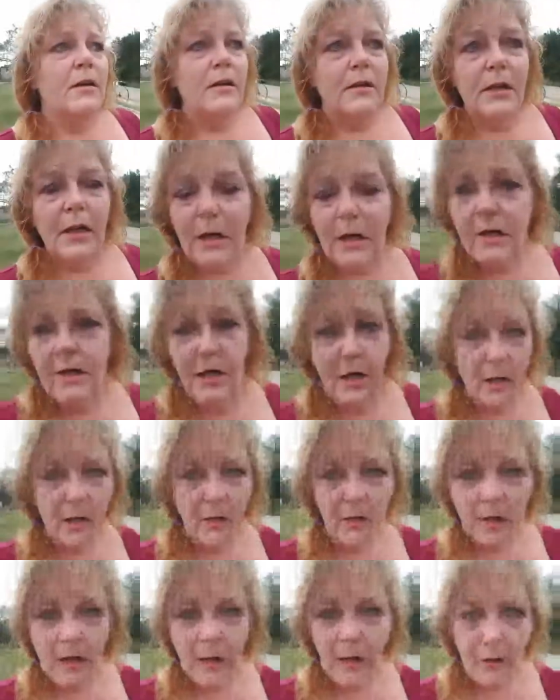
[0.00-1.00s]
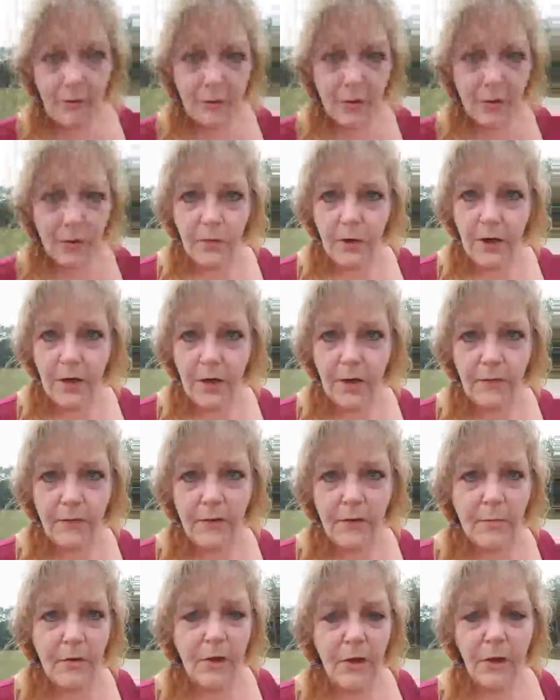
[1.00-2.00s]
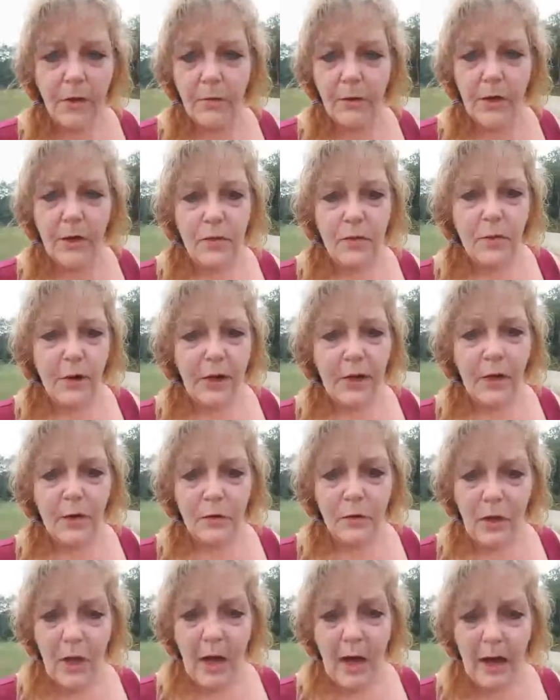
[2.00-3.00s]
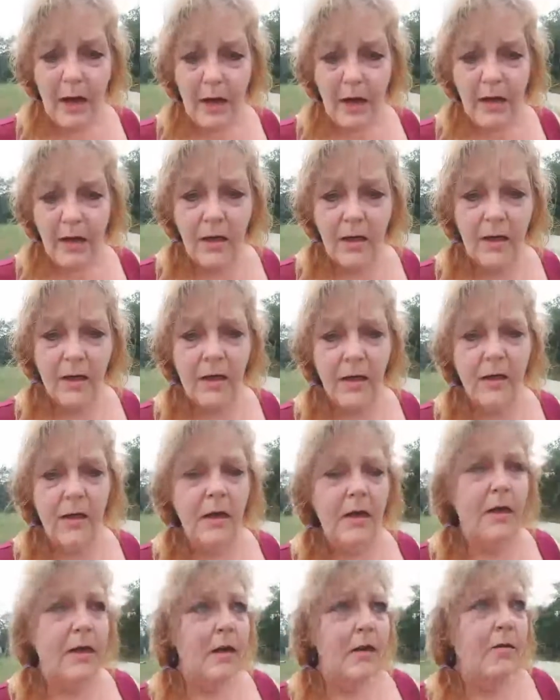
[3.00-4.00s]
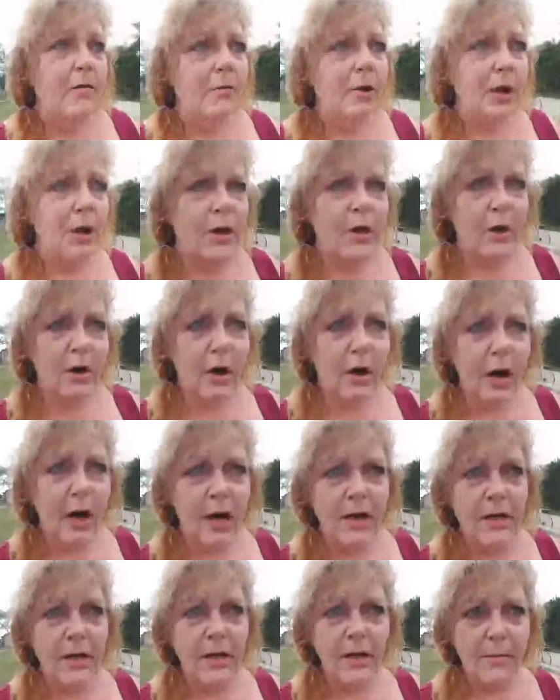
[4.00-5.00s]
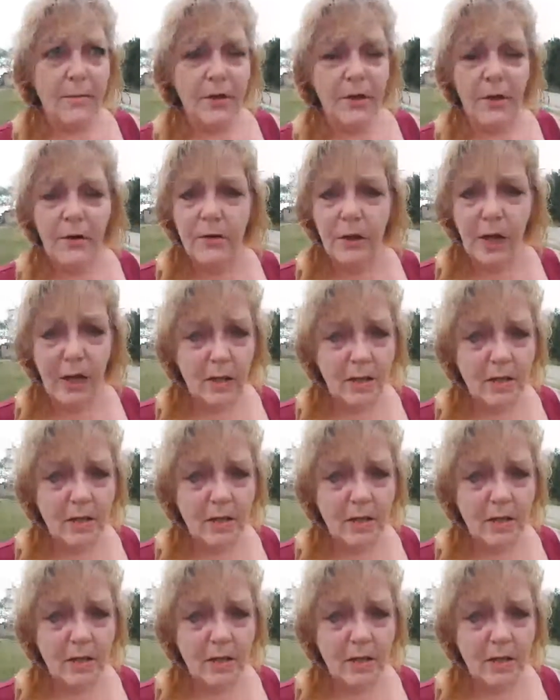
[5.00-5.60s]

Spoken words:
continue eating with what you're familiar with, what you like, what you're accustomed to, that's